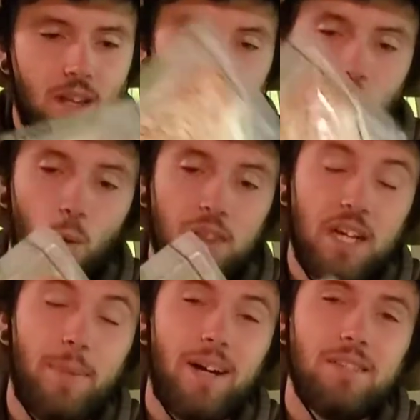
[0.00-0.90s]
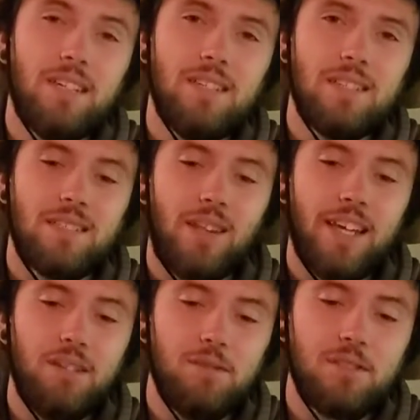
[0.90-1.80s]
The cool thing about these is,
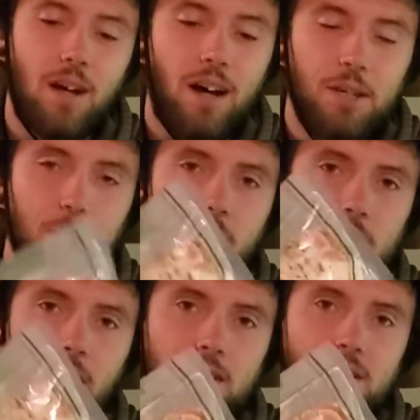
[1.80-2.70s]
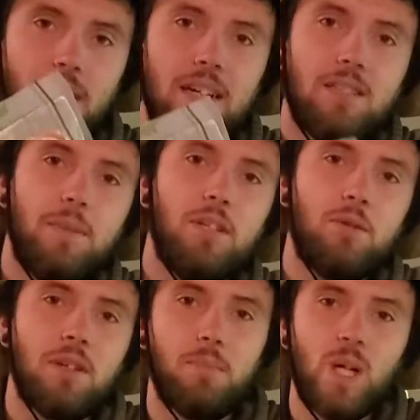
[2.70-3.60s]
like you saw, you can customize them and
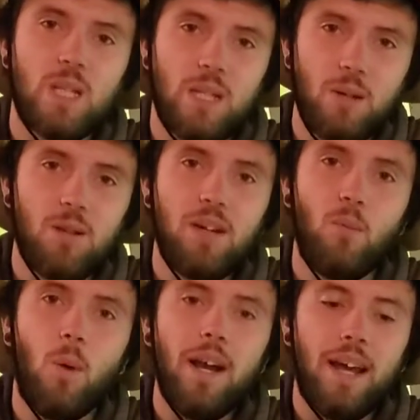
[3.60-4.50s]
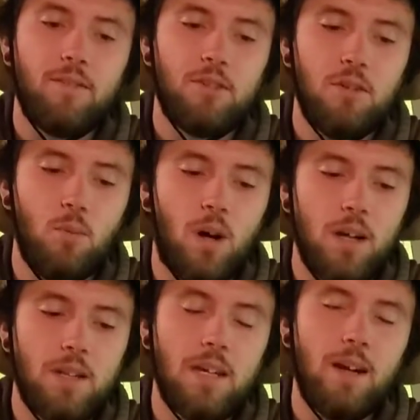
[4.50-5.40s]
you can put literally whatever you
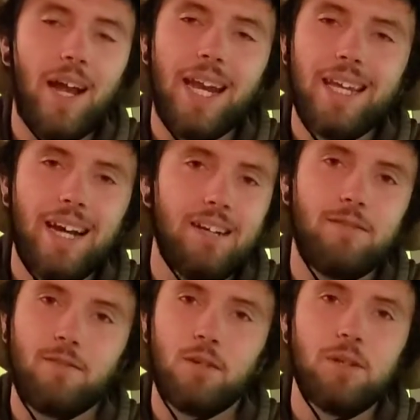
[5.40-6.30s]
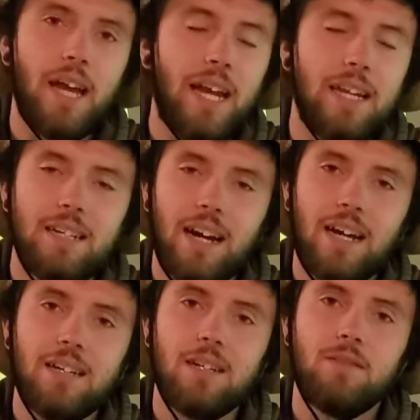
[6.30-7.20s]
want in there, any kind of fruit, any
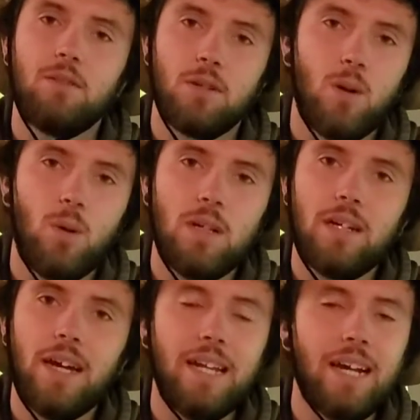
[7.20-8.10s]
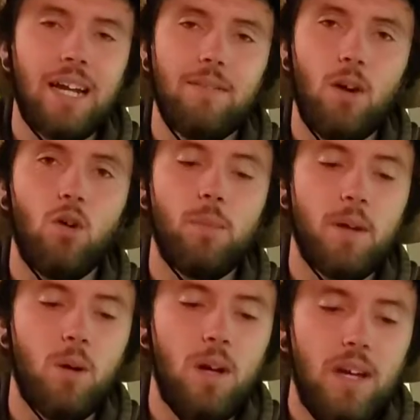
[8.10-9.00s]
kind of granola, any kind of
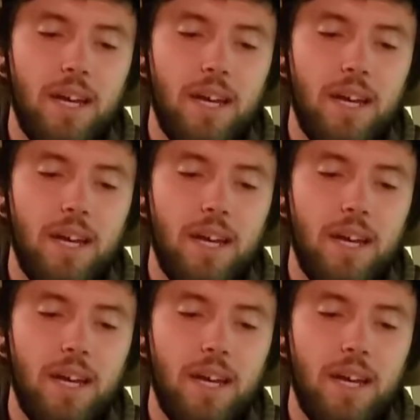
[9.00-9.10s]
oatmeal,